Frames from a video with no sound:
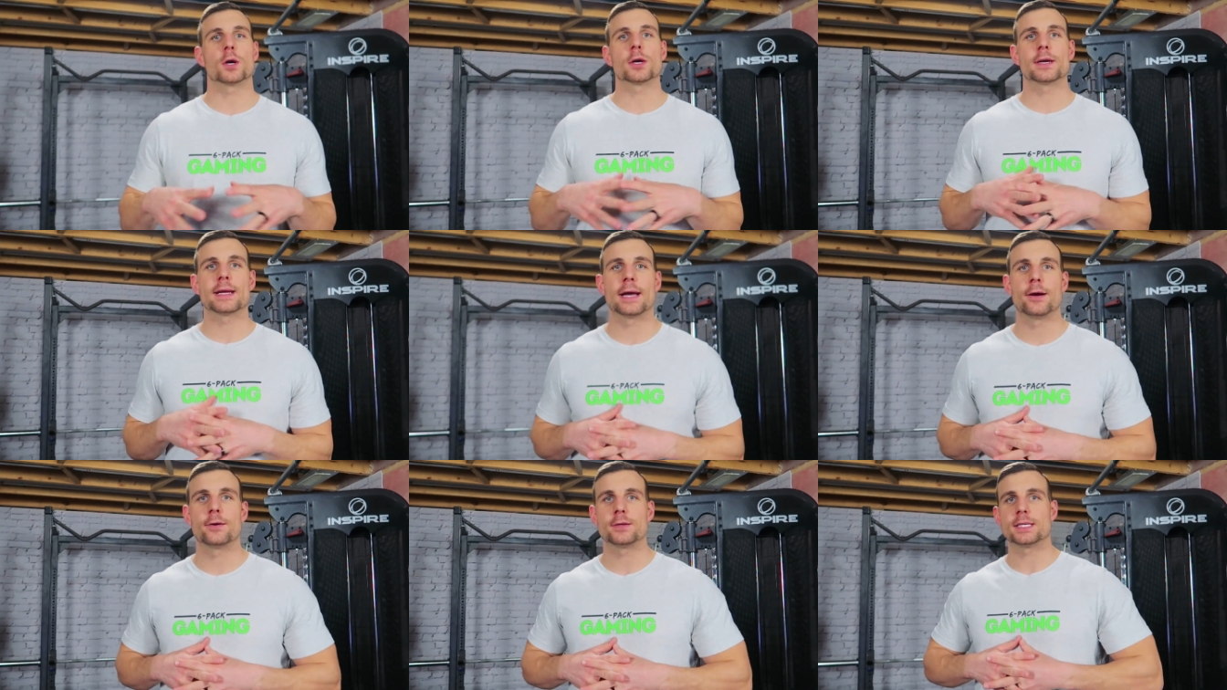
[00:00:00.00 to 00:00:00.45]

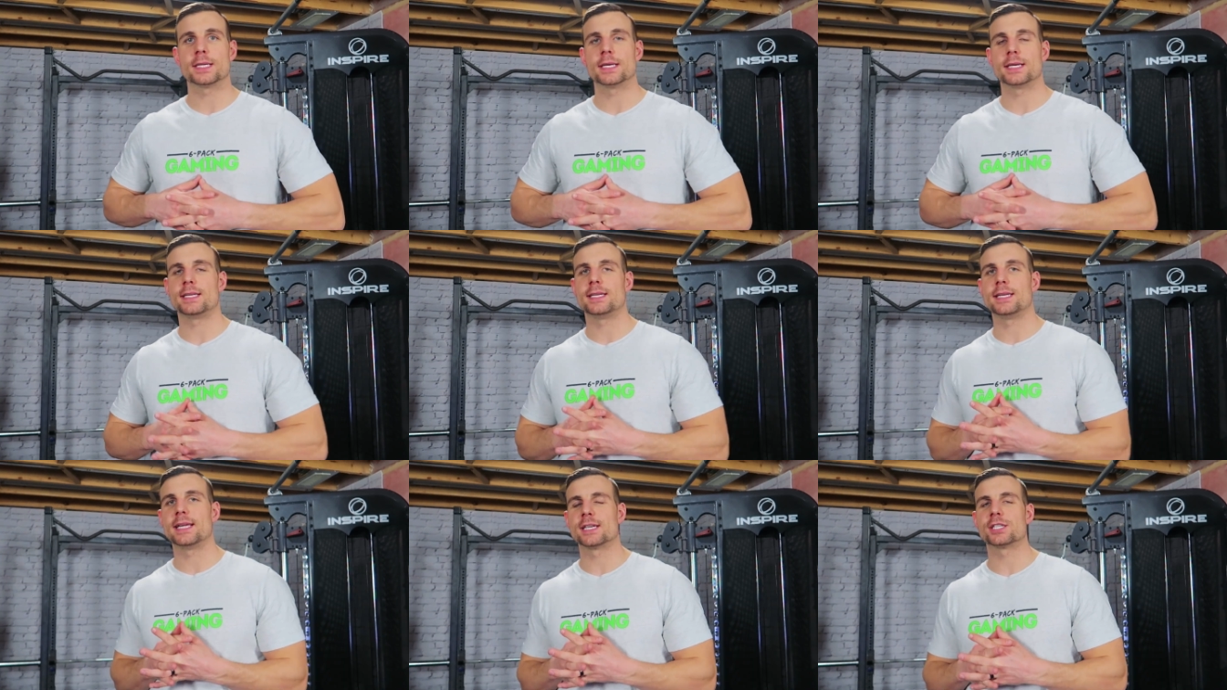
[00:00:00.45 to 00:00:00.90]
workout
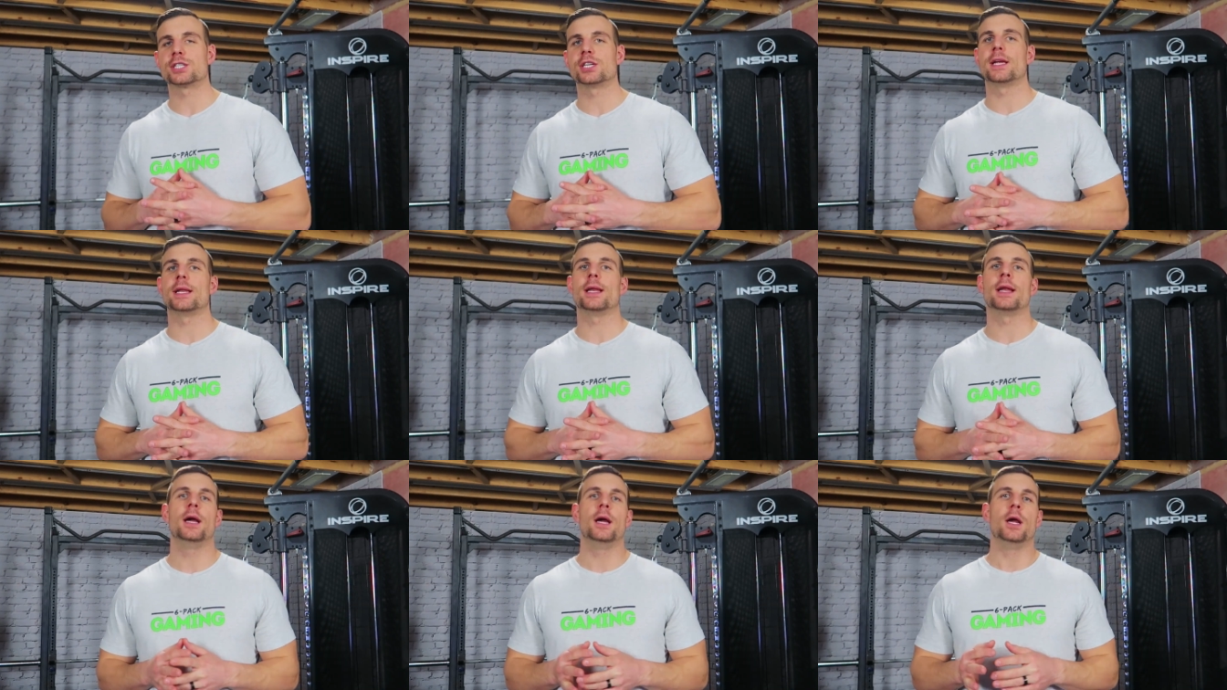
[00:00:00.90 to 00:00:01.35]

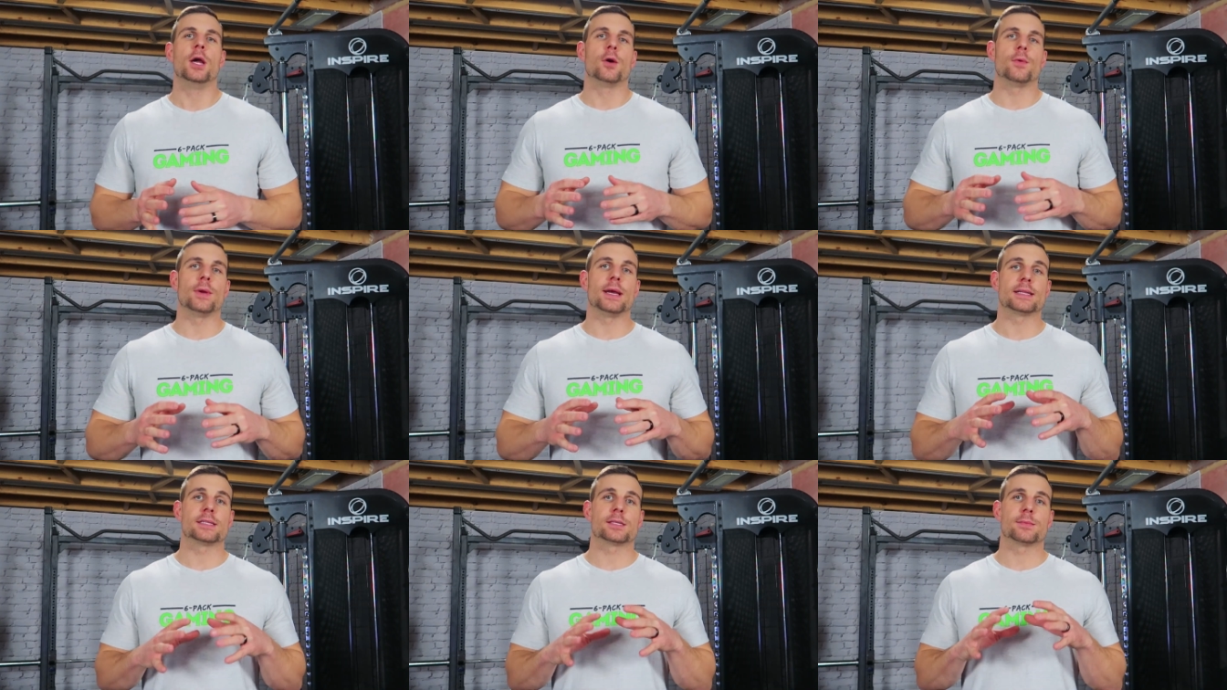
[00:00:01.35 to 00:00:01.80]
edition,
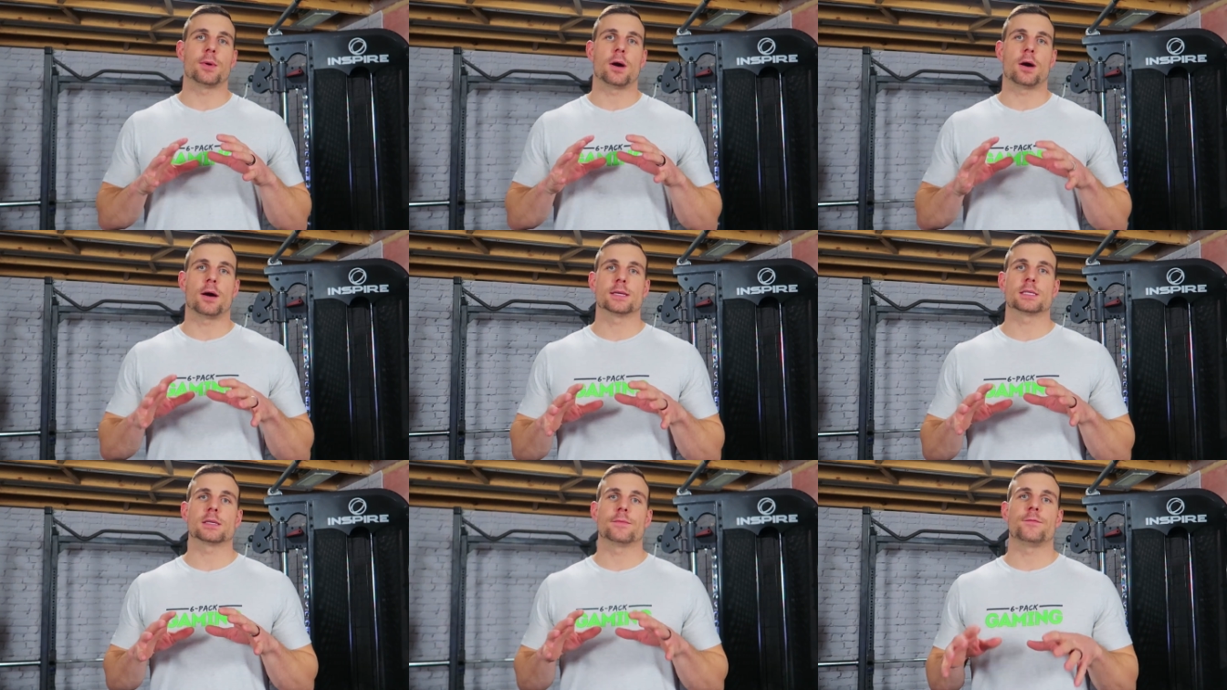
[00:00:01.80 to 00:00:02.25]
we had
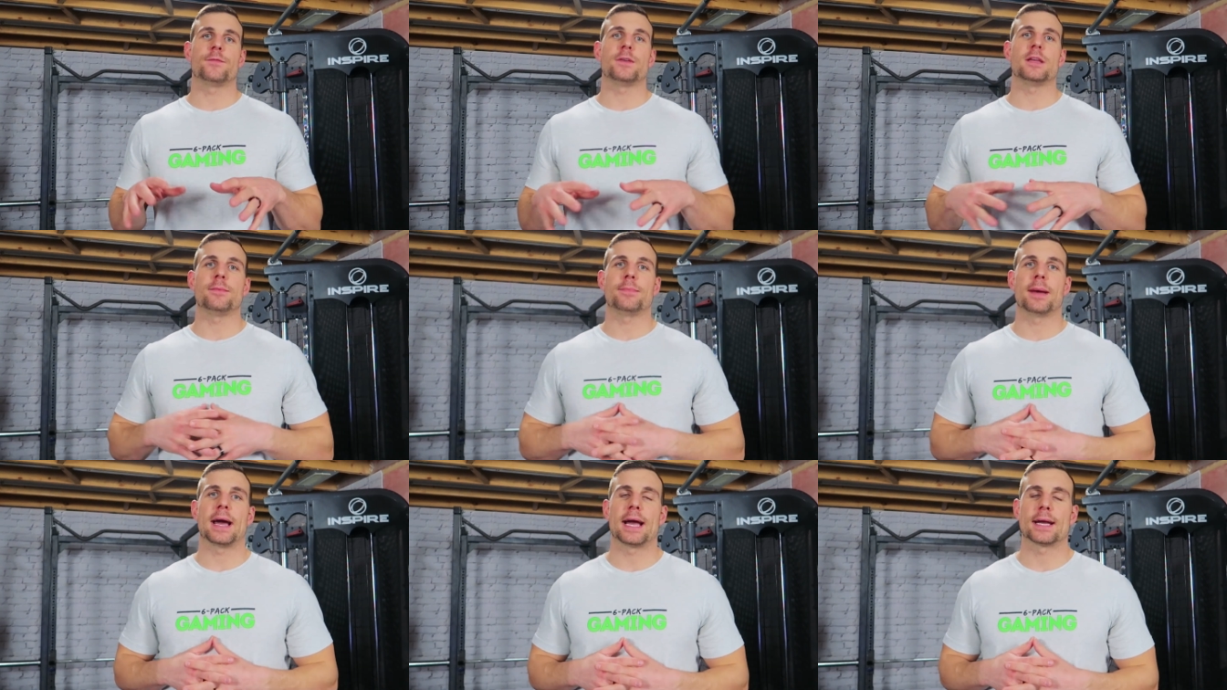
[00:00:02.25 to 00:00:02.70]
some awesome
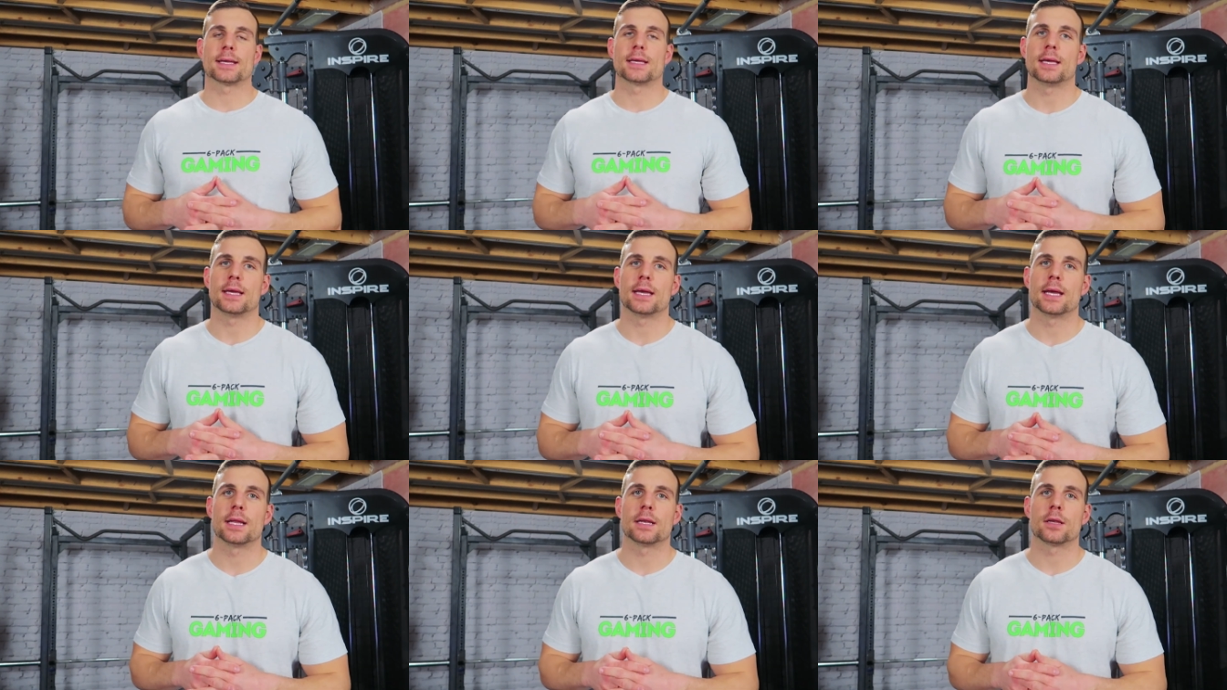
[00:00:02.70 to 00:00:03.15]
feedback
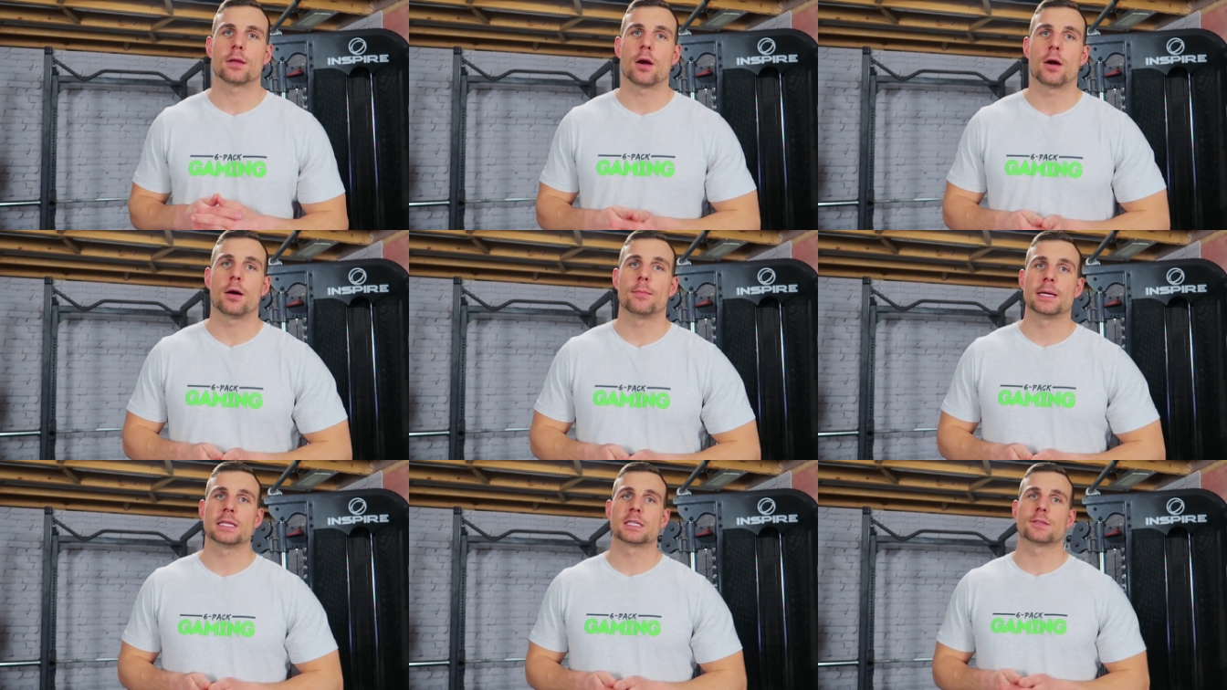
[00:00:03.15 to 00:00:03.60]
and
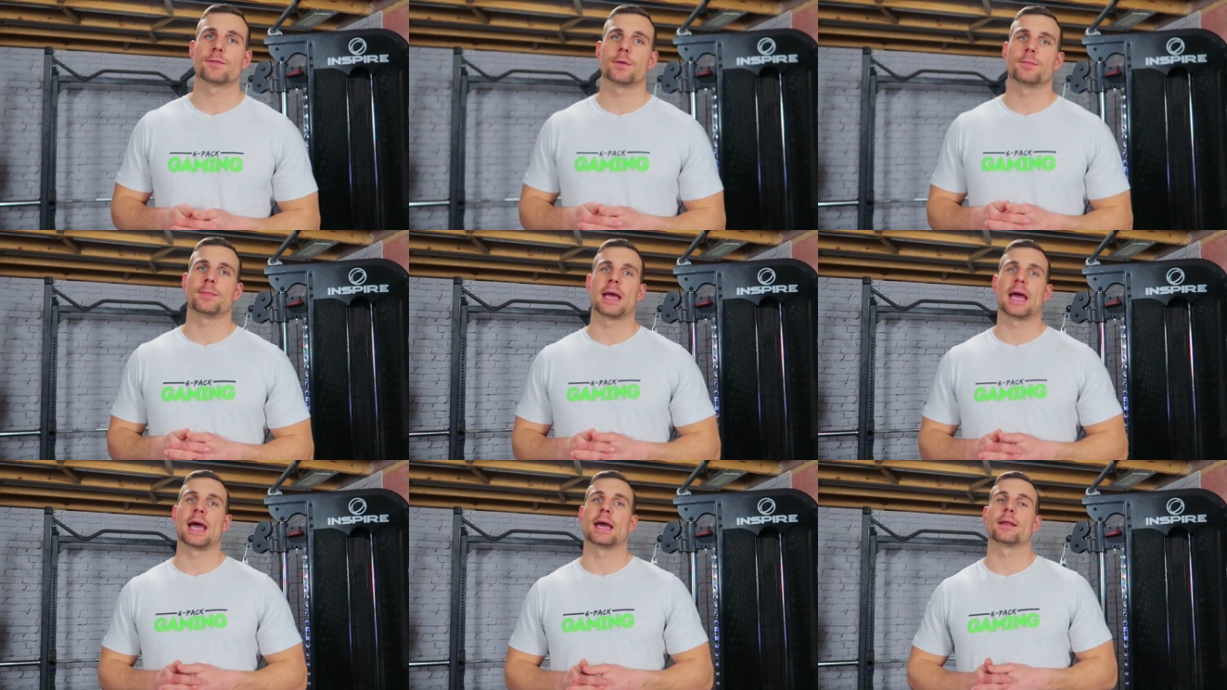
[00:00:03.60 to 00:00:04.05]
comments
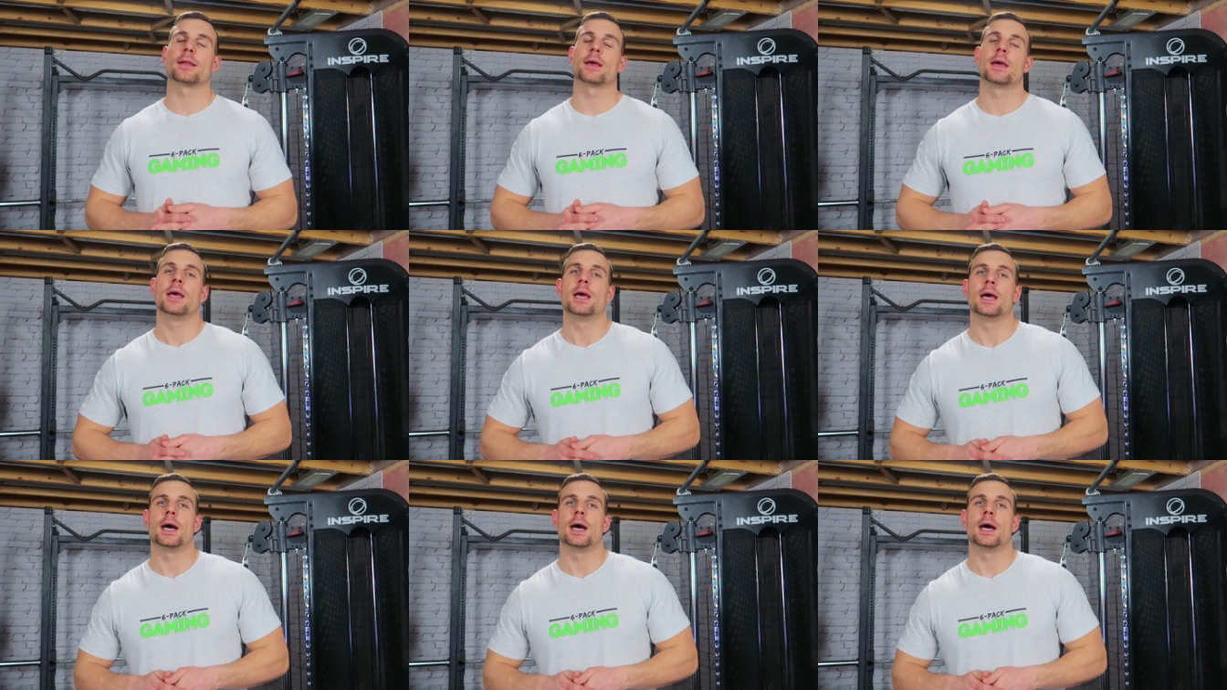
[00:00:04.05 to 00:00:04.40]
from that